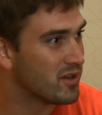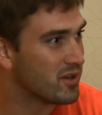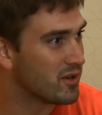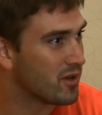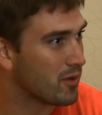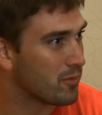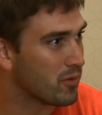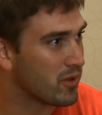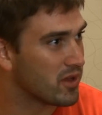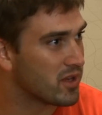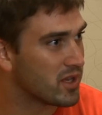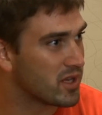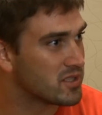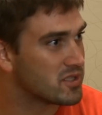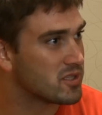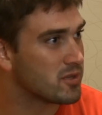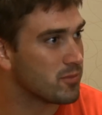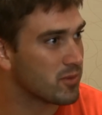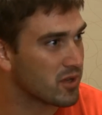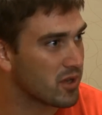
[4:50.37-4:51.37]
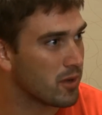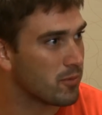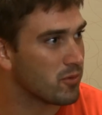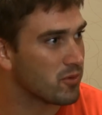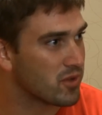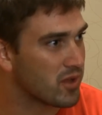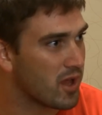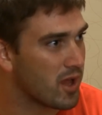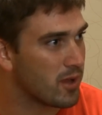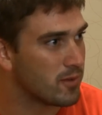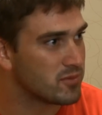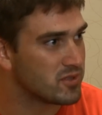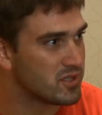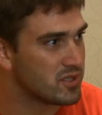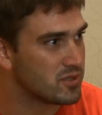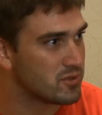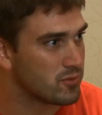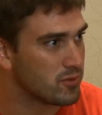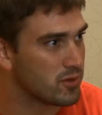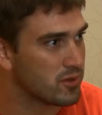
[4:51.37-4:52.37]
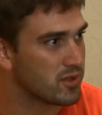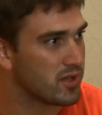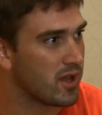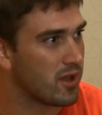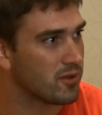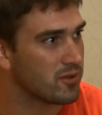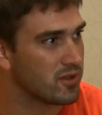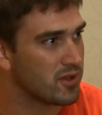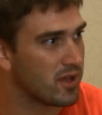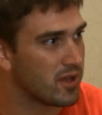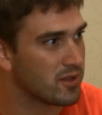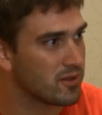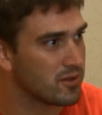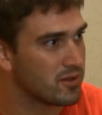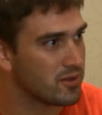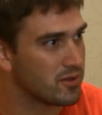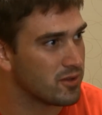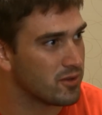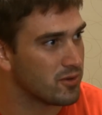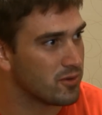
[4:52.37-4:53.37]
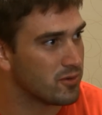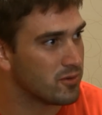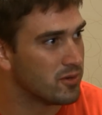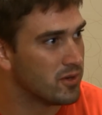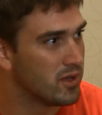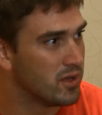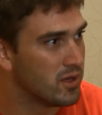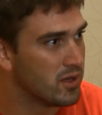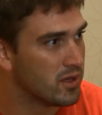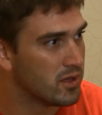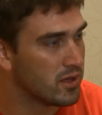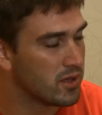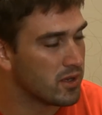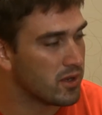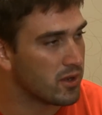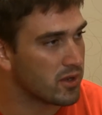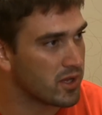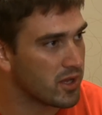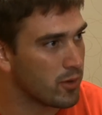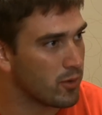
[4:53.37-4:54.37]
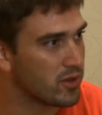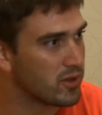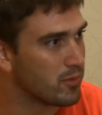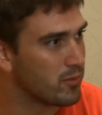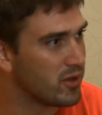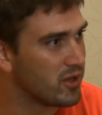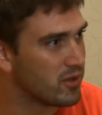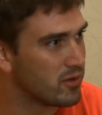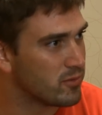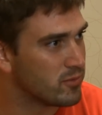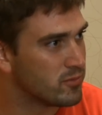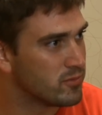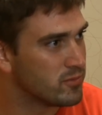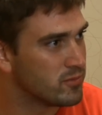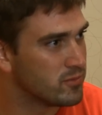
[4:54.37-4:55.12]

I played against him a couple times, and he's a real talented athlete too. I can't wait to meet him.